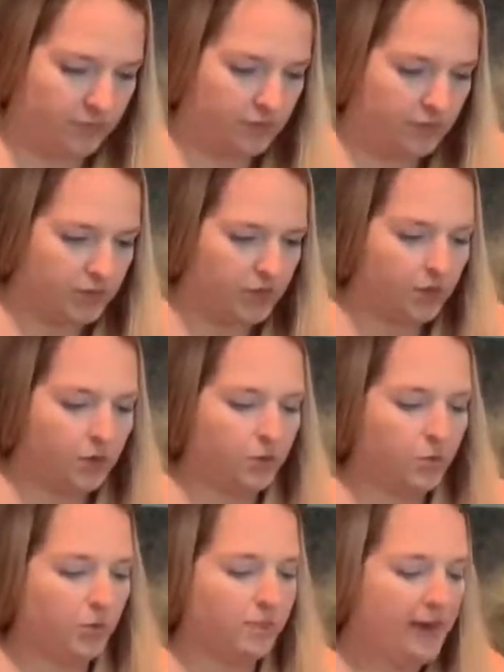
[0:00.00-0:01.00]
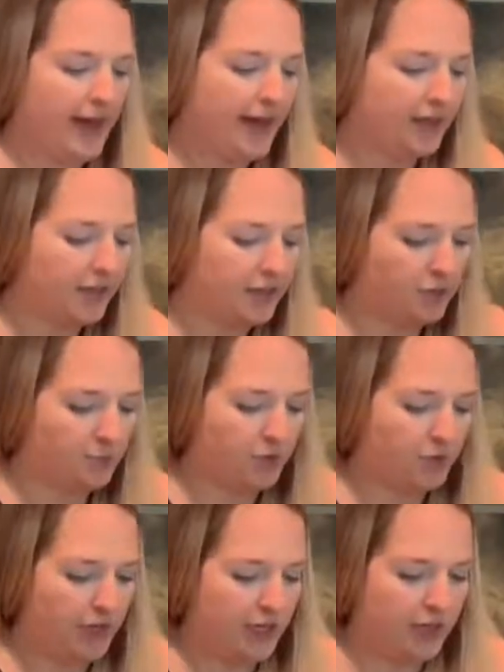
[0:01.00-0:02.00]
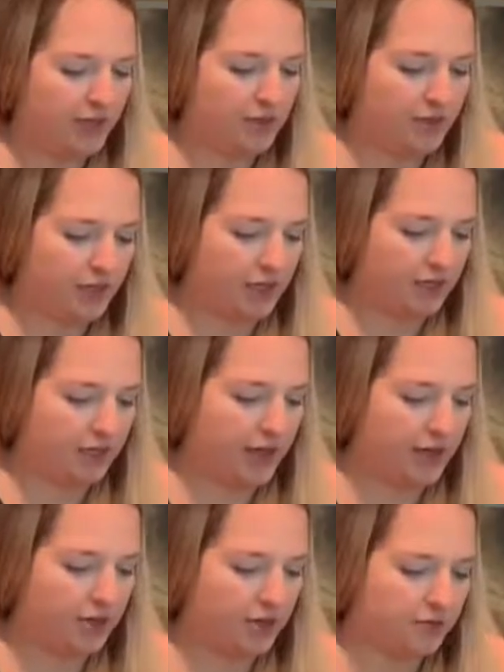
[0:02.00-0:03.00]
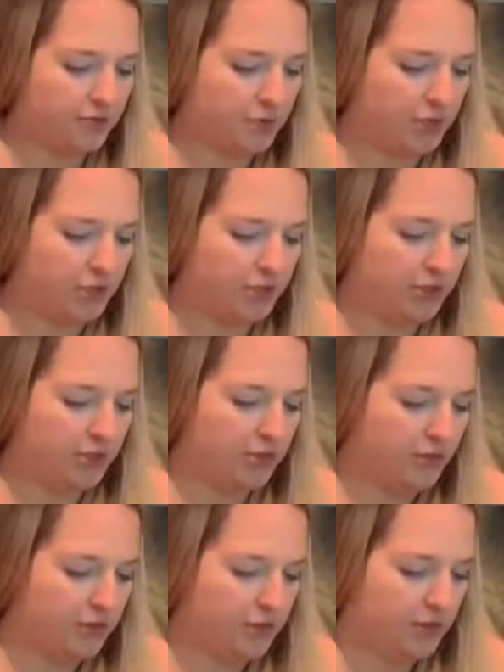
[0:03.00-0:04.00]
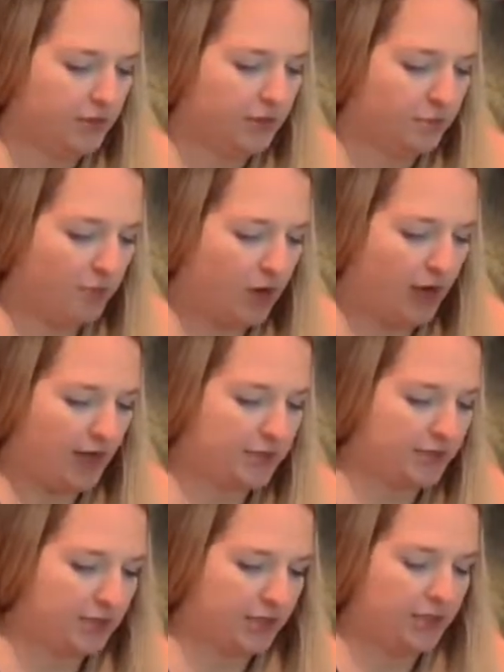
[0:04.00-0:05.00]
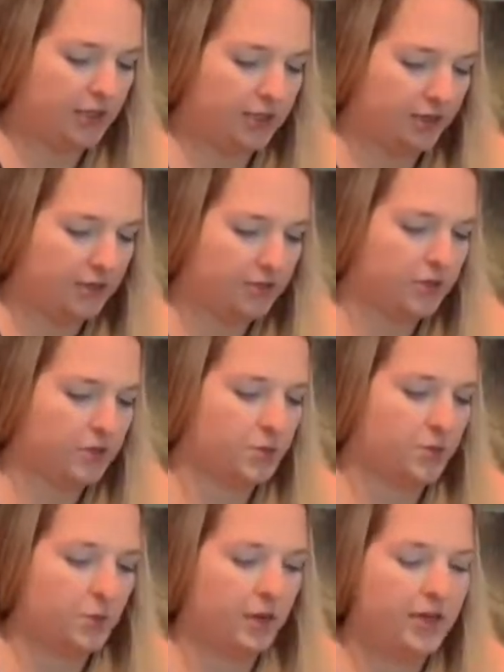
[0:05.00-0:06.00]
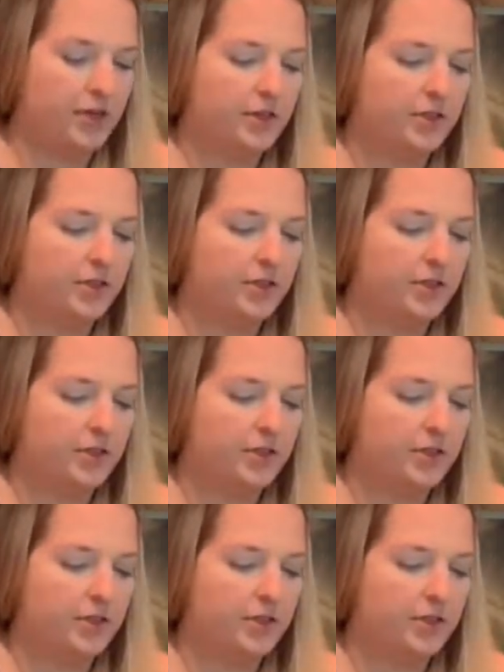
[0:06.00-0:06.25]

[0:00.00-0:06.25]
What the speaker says: So we're packing a pretty thick layer of green moss in here because we want to